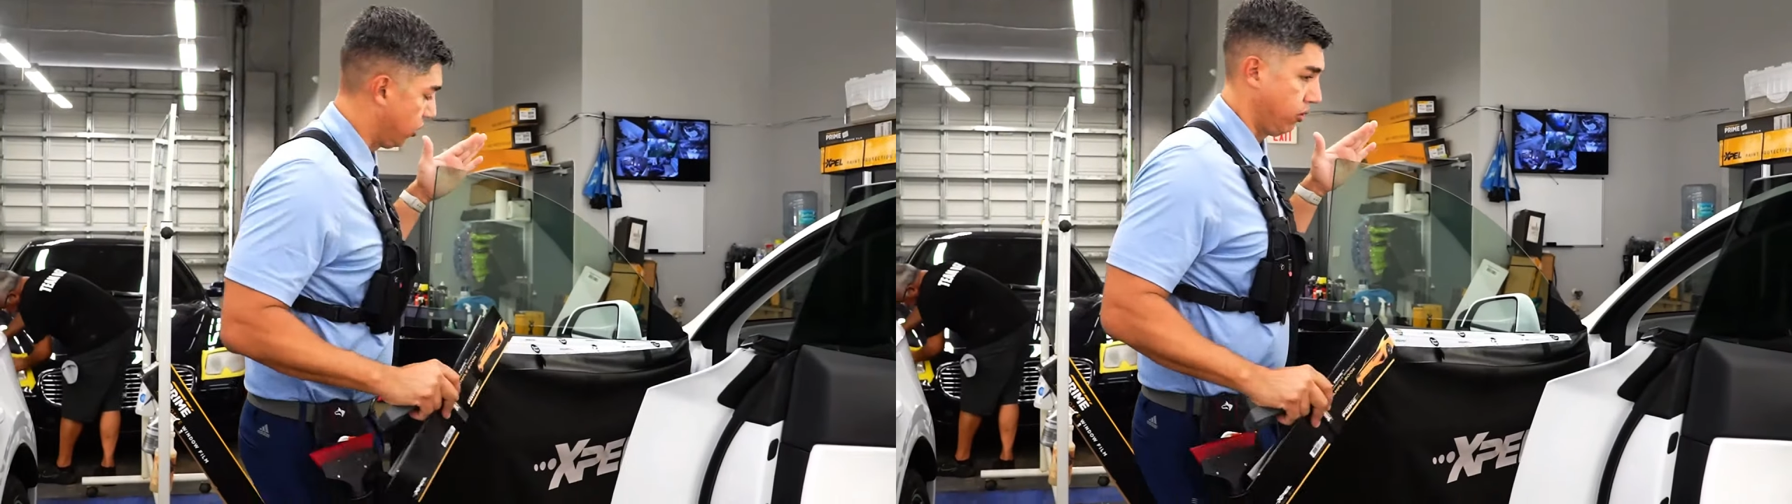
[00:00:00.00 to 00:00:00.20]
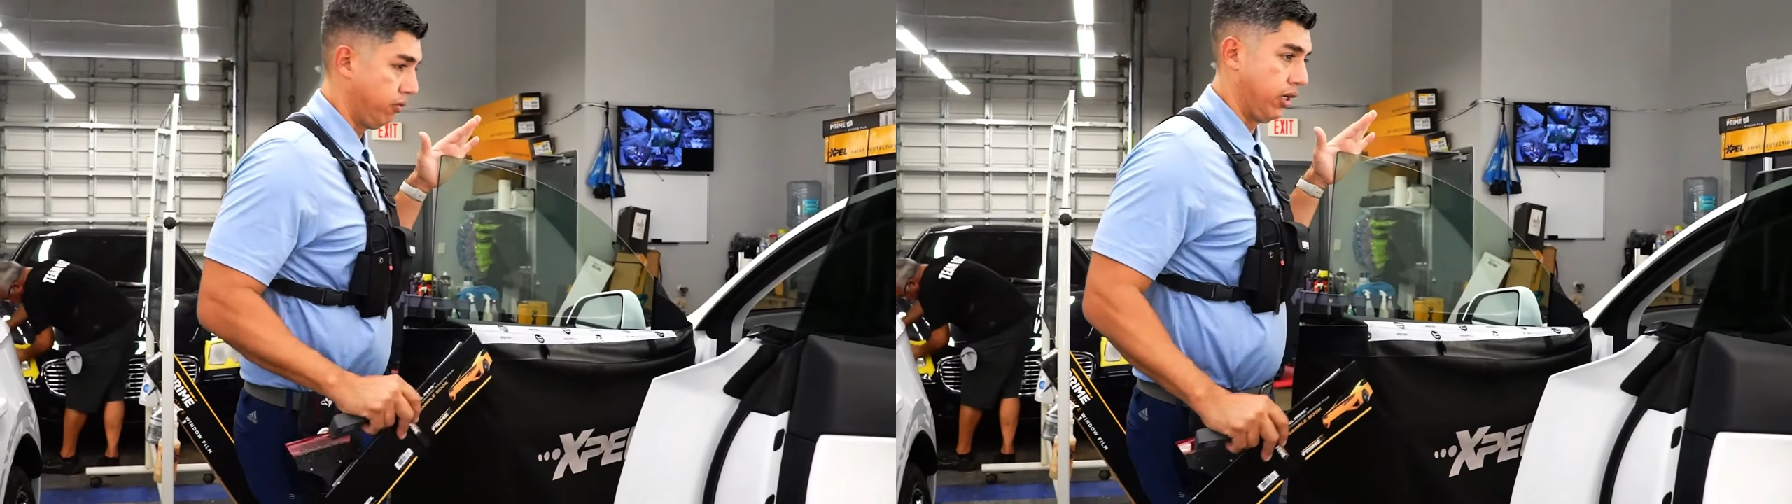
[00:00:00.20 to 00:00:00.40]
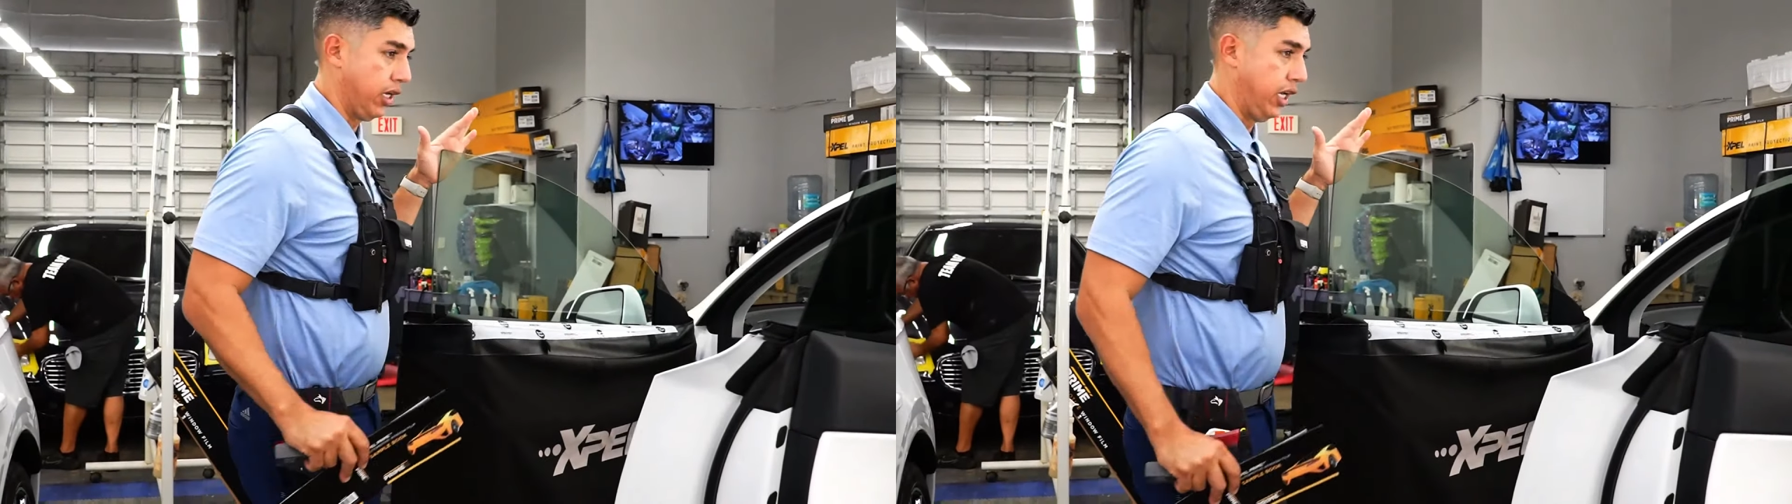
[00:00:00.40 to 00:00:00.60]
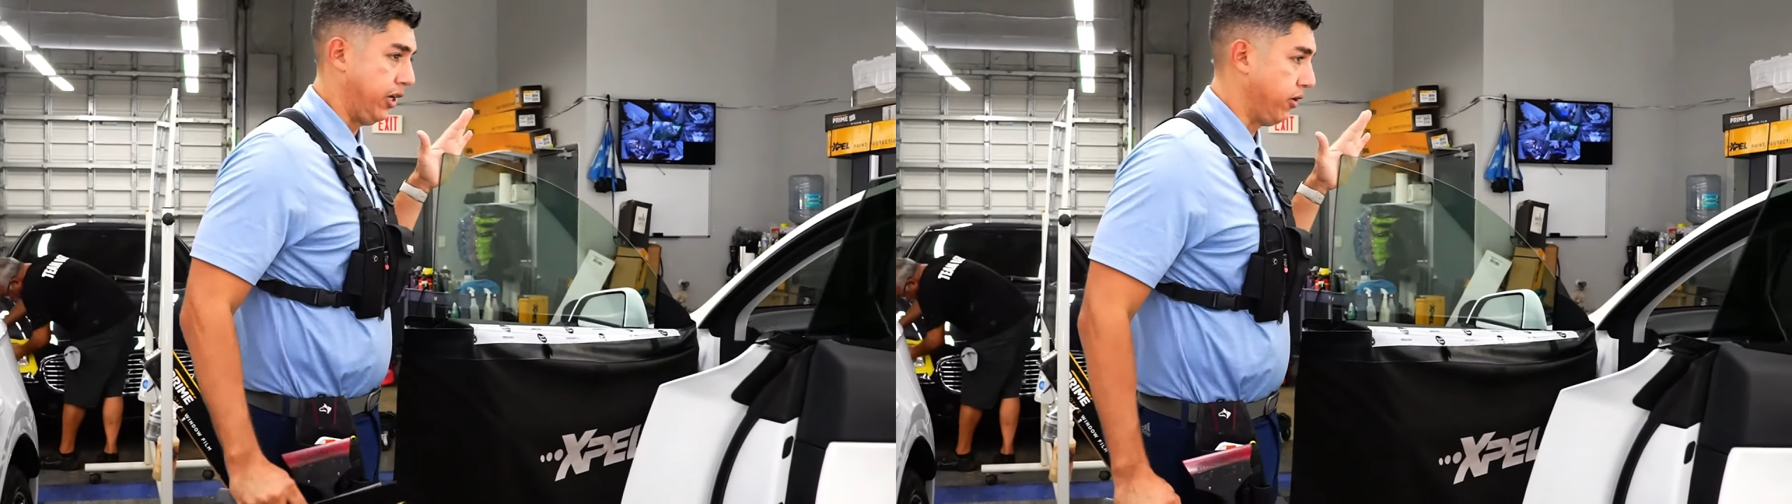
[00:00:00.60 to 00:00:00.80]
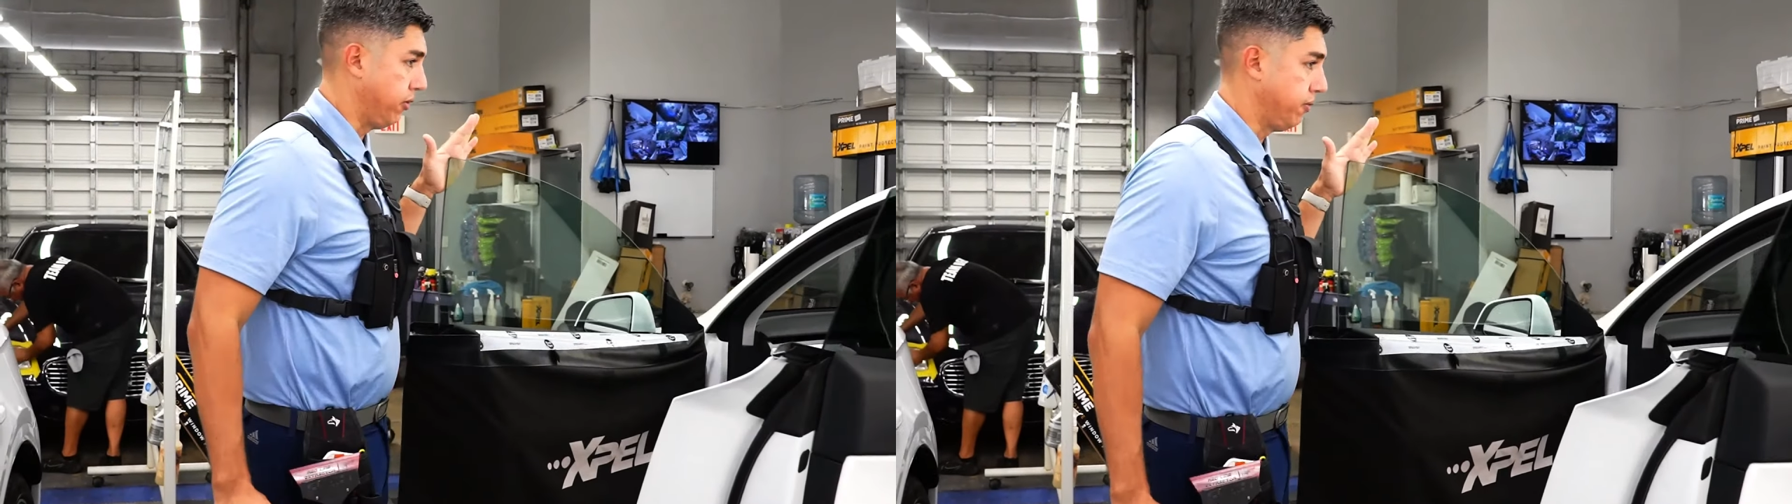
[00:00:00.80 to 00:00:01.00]
are
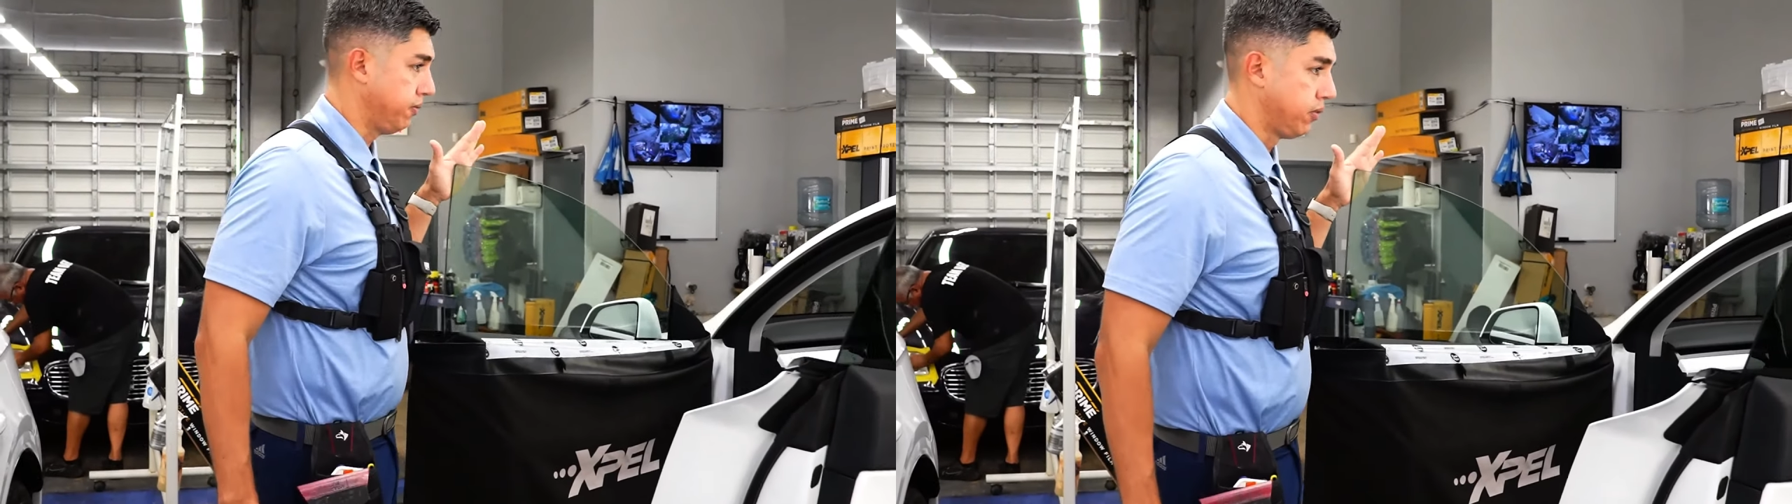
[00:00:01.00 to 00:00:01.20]
clear,